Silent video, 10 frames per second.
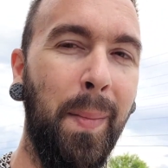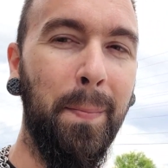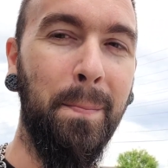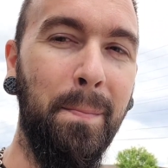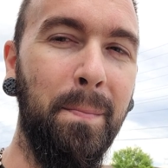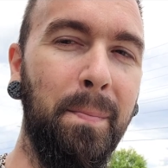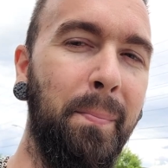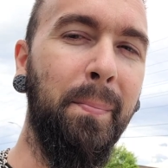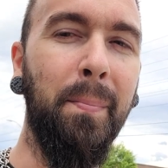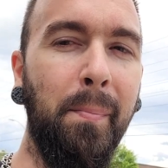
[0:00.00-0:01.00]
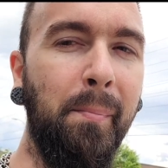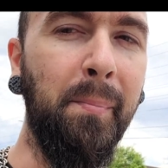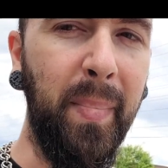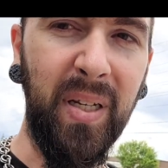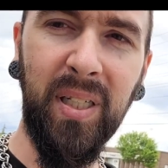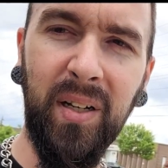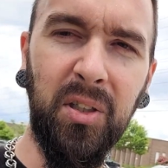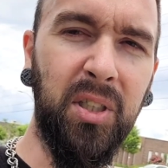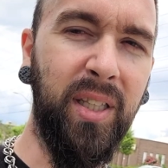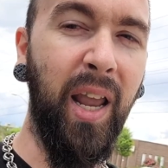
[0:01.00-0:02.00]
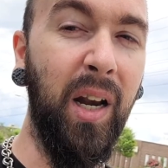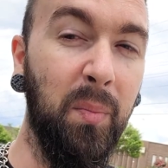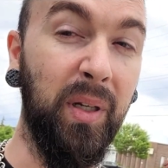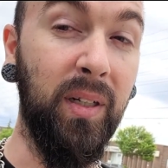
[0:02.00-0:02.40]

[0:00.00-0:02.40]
misunderstand me.